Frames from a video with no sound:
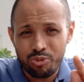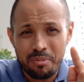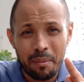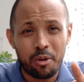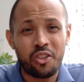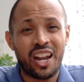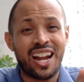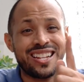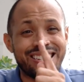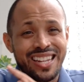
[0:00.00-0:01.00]
Remember that
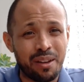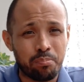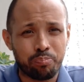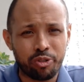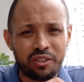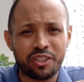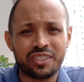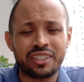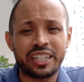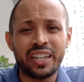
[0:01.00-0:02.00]
I said
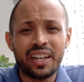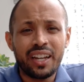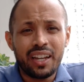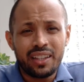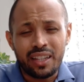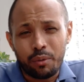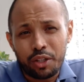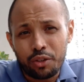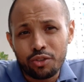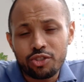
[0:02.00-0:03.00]
previously that when
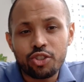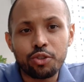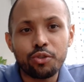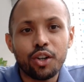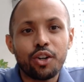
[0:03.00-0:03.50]
you use to,